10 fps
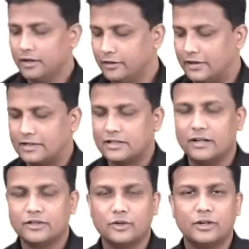The flexor
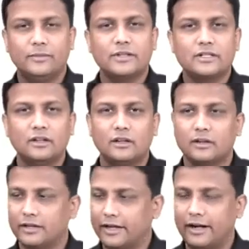digitorum muscle,
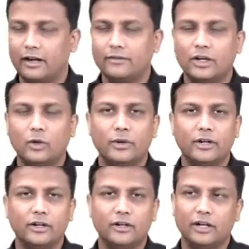the tendon will go
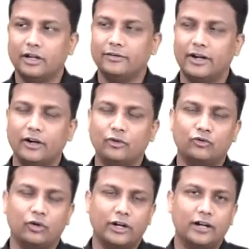here, divide into
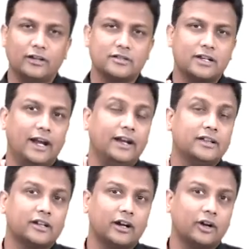4 tendons and
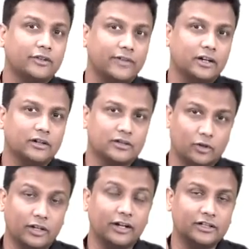insert into the fingers
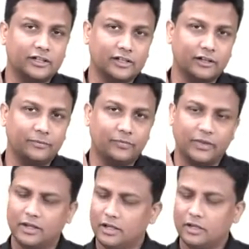or the digits here.
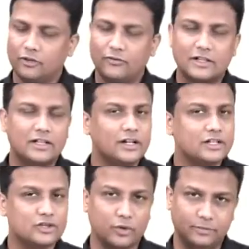The flexor
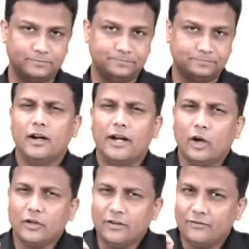digitorum.
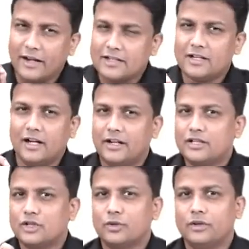Now that flexor
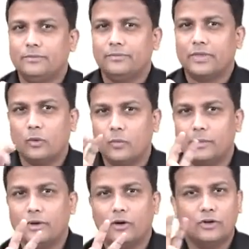digitorum
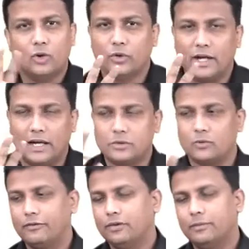will be of two types,
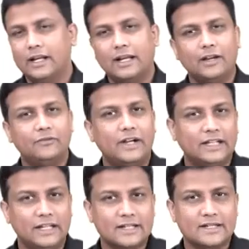one will be like
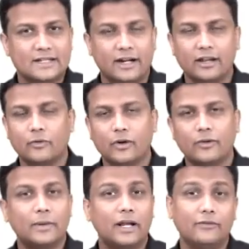FDS, another one
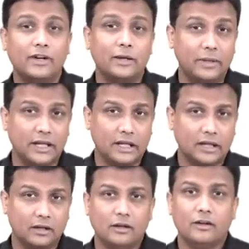will be FDP,
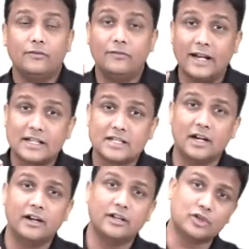
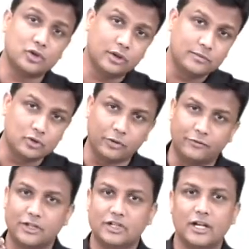flexor digitorum
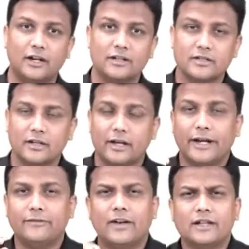superficialis
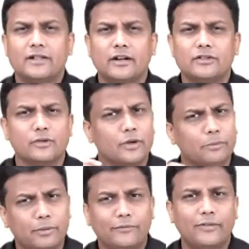and flexor digitorum
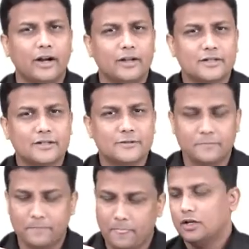profundus.
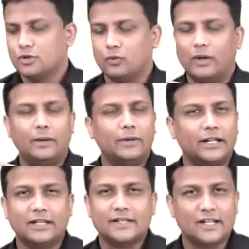So, when I am
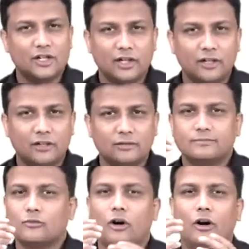taking a section here,
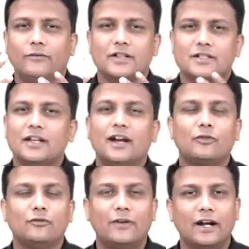obviously I
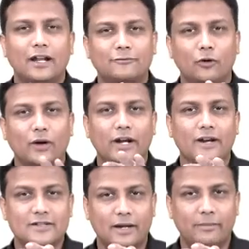have to find like 4
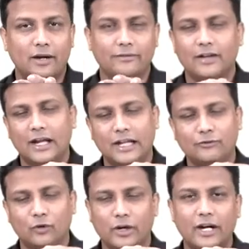tendons above and
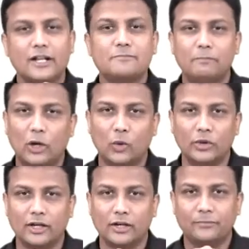the 4 tendons below
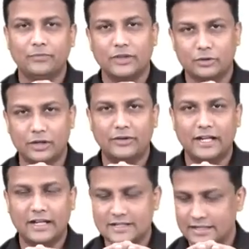there, the
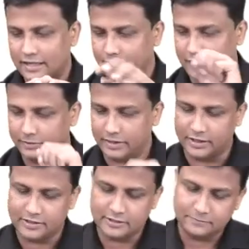FDS and FDP
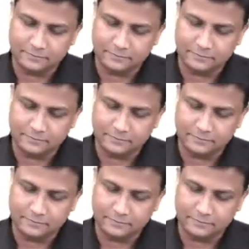guys.